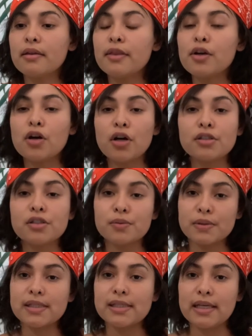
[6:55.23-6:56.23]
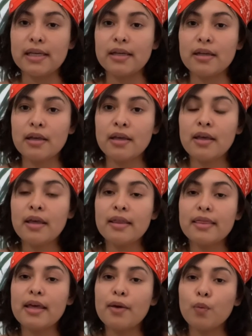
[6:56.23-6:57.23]
they're also a seed
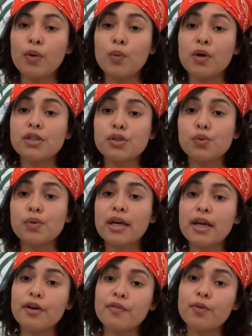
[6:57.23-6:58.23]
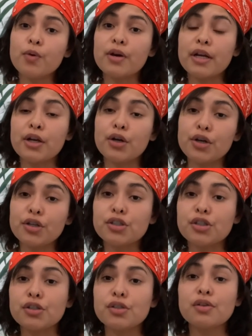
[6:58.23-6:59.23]
that we want to care for and
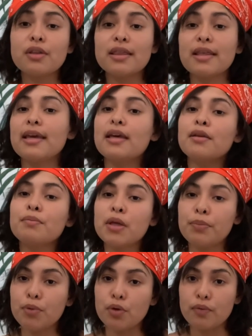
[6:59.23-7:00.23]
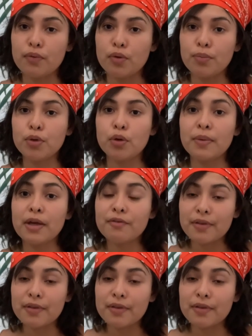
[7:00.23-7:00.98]
nurture so that they can be beautiful blooming